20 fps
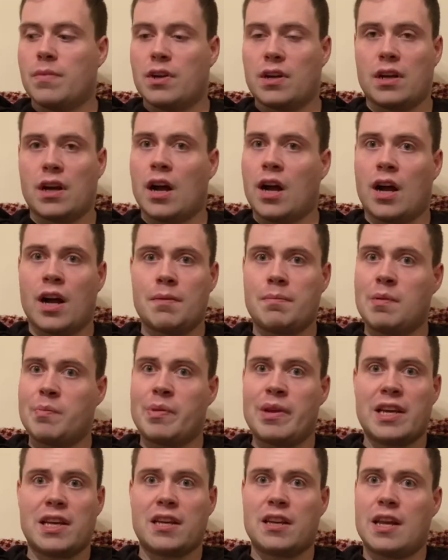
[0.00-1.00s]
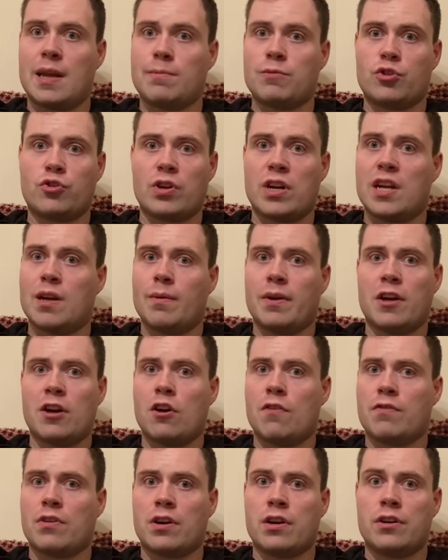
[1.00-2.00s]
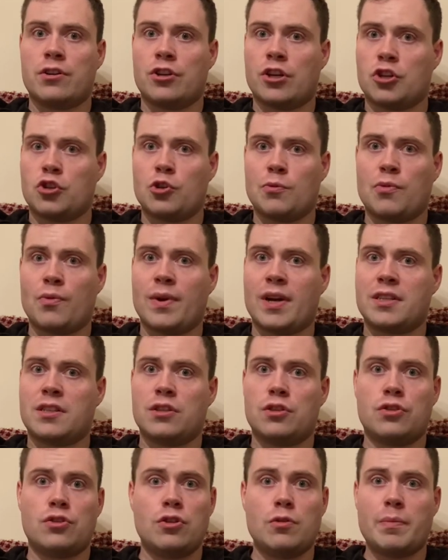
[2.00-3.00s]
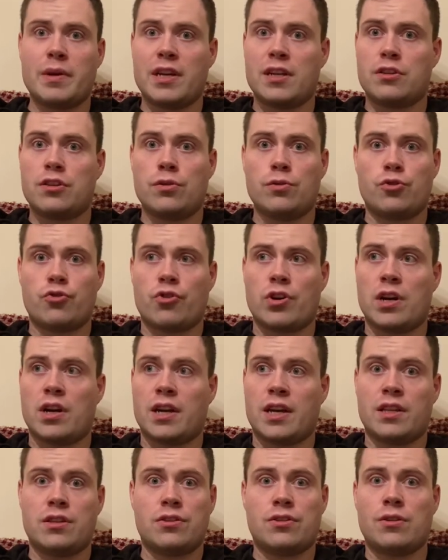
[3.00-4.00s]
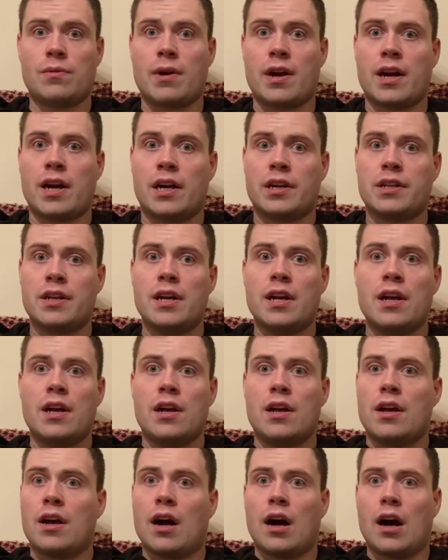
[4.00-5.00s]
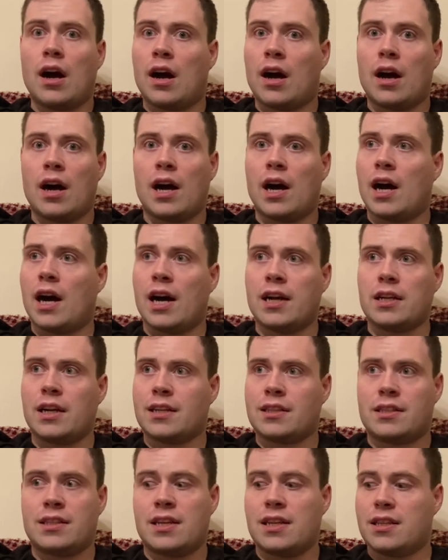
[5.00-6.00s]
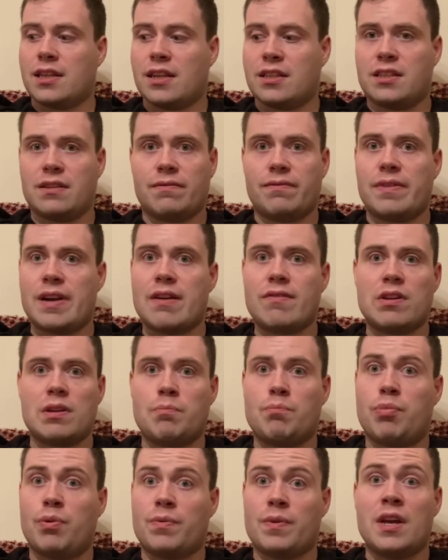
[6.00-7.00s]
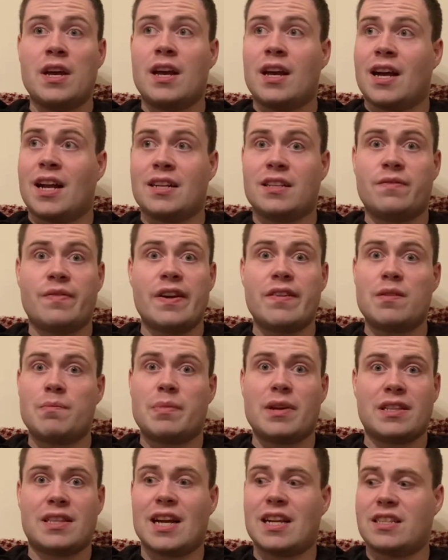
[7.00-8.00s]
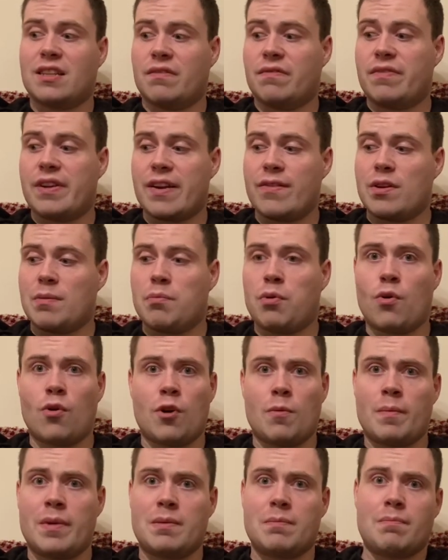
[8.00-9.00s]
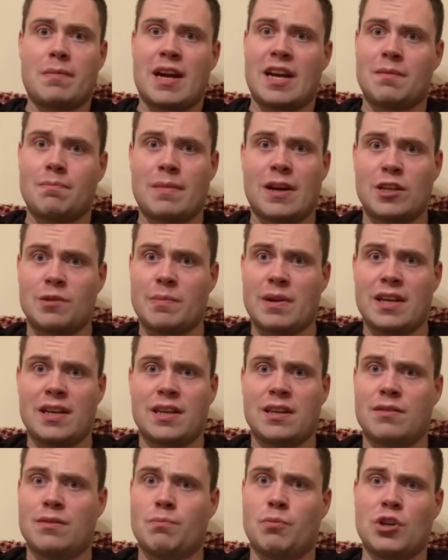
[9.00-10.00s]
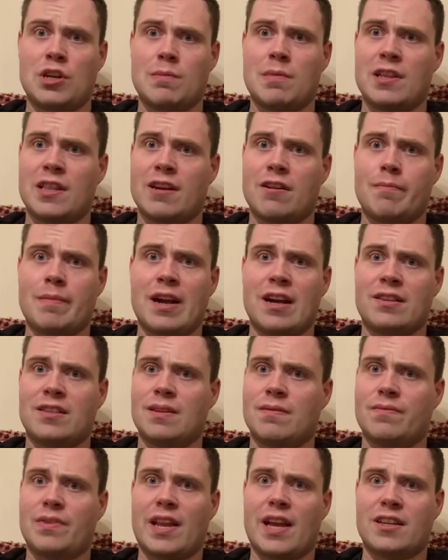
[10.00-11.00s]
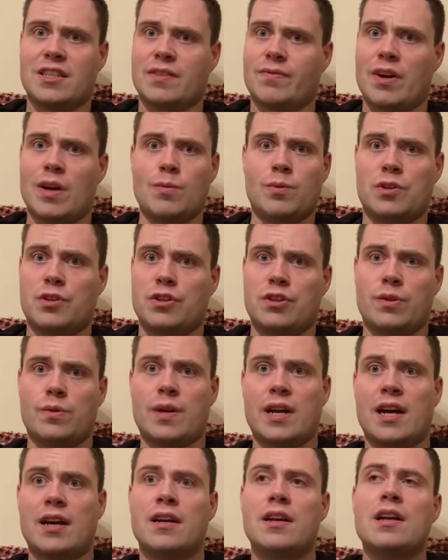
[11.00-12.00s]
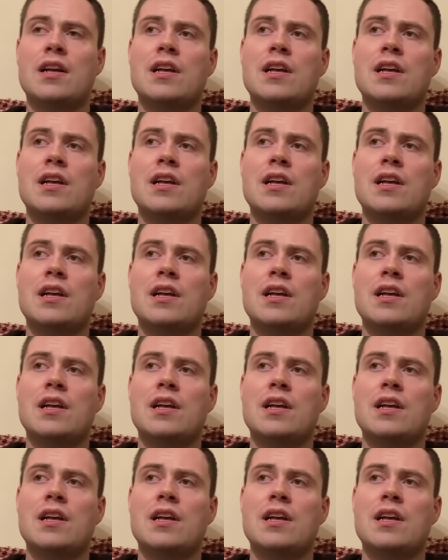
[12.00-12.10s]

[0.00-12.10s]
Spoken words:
I'd be picking him straight away over Joshua Buatsi. Too big, too strong, hits too hard. I think that's a very, and he's very big. That's a very poor matchmaking, putting him in there at Maxim Vlasov. I wouldn't do that.